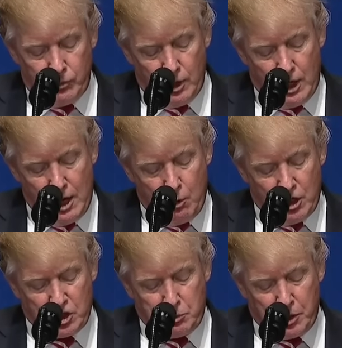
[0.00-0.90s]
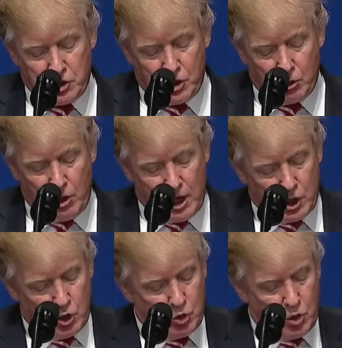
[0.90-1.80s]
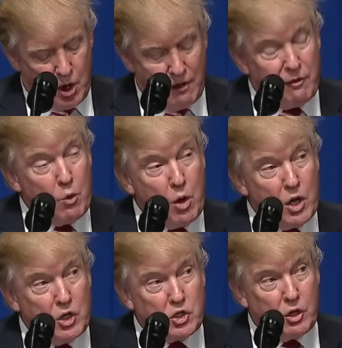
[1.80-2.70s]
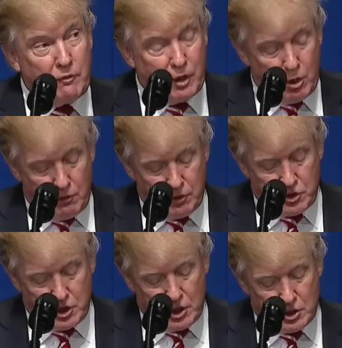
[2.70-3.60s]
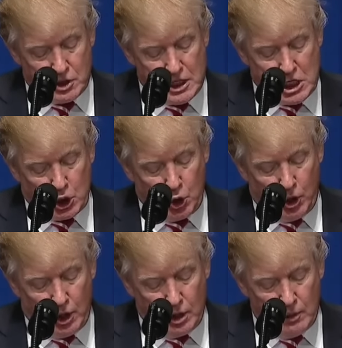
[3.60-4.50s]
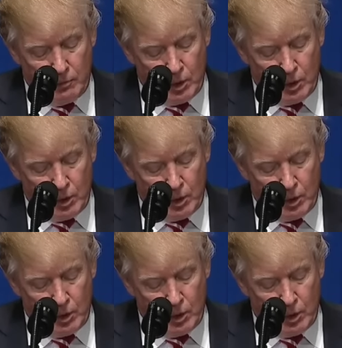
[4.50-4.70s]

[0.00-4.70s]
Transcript: Today, we express our gratitude to everyone serving overseas, including